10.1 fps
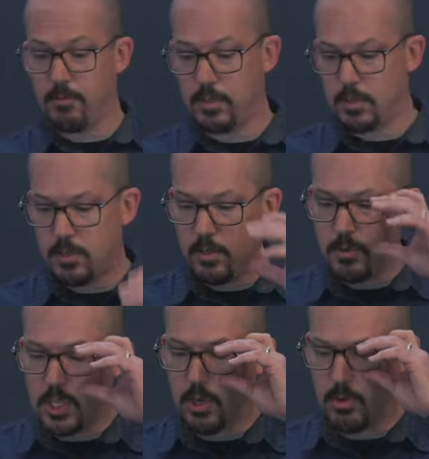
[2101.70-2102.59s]
to
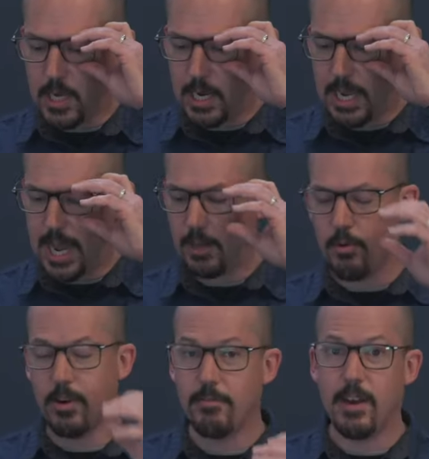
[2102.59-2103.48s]
studio dot
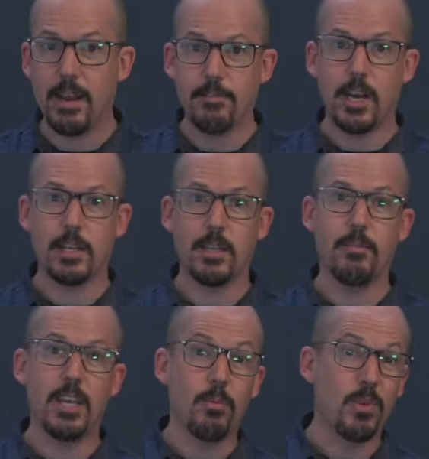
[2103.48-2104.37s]
category five dot t
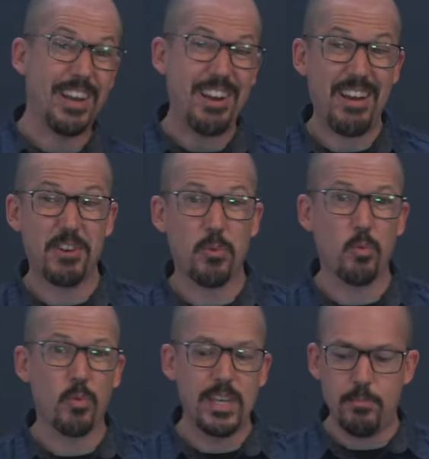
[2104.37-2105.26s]
v, and without having to
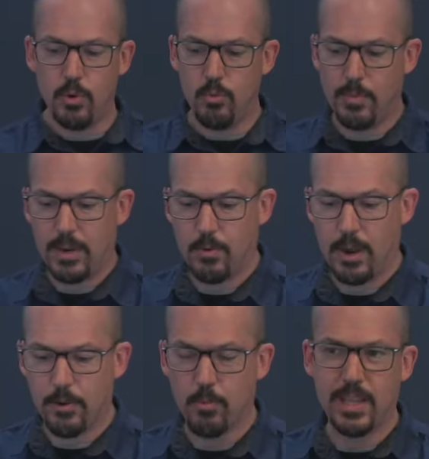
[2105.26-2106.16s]
reboot my
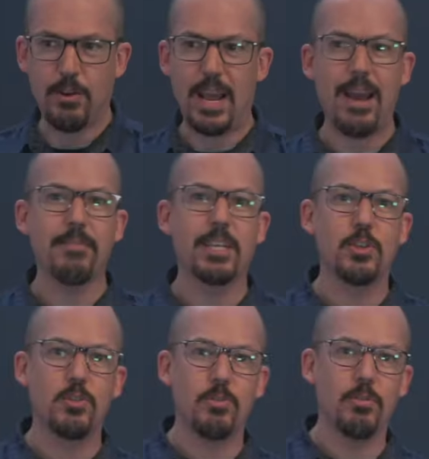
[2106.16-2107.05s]
router, without having
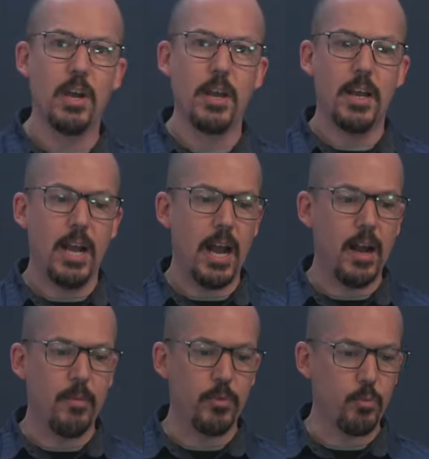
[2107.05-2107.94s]
to
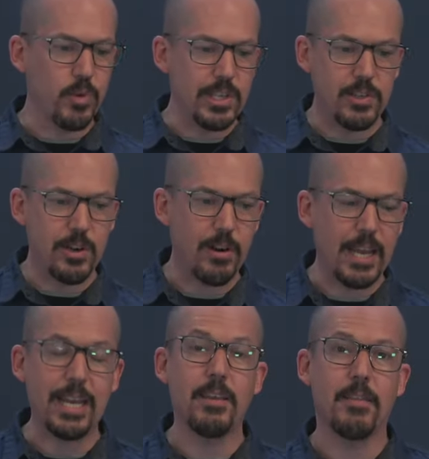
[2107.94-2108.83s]
um, restart
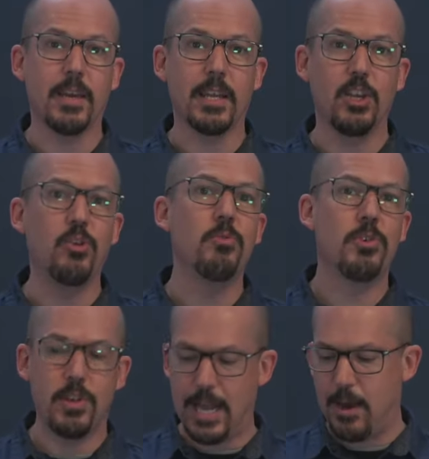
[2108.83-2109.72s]
anything, you
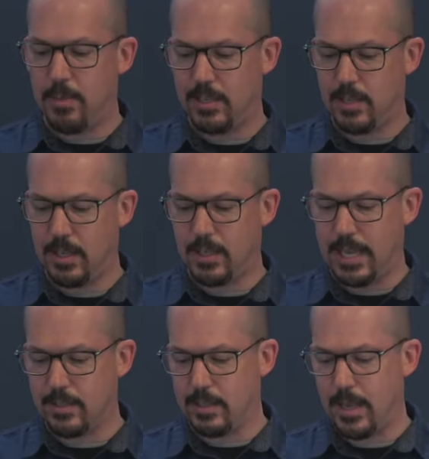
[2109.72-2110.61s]
should now be seeing
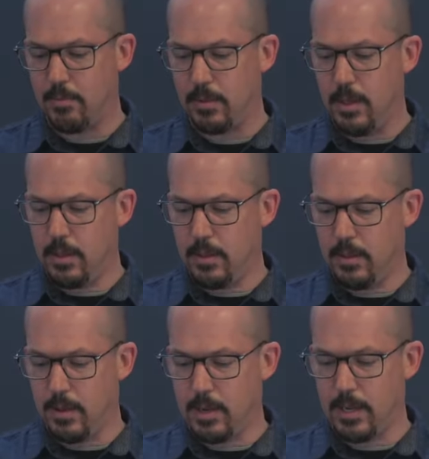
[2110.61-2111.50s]
that same
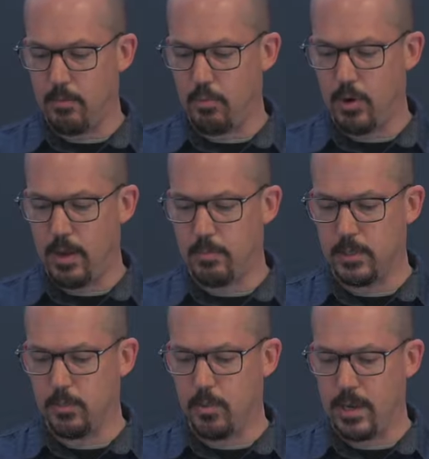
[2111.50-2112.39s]
login prompt
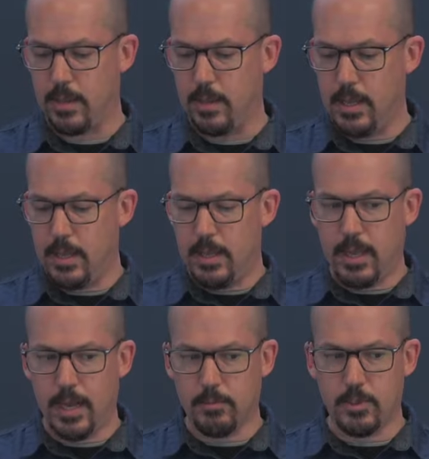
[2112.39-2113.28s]
as well.
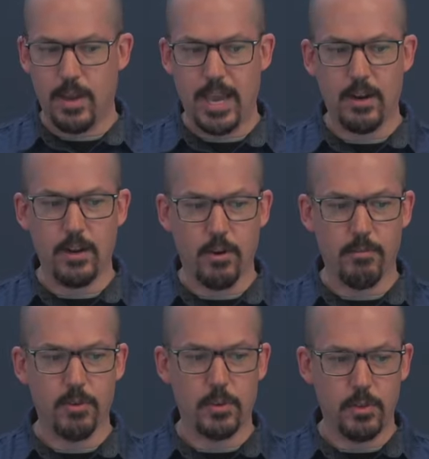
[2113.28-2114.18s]
Um, so head on
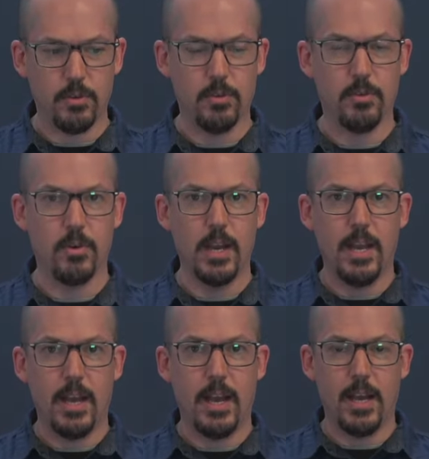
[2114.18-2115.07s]
over to
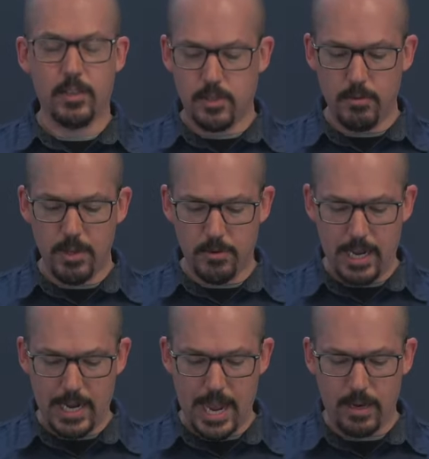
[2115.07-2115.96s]
uh, studio
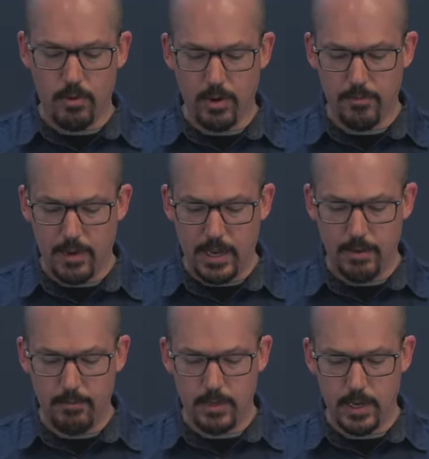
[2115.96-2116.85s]
dot category
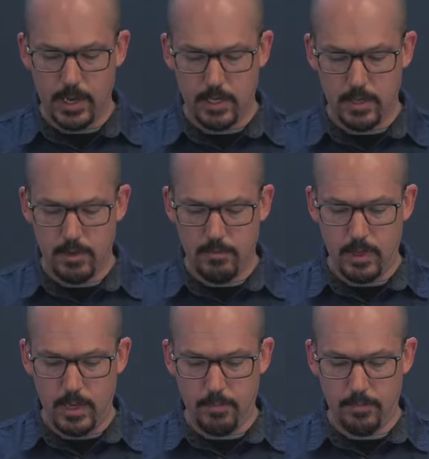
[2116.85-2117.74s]
five dot t v.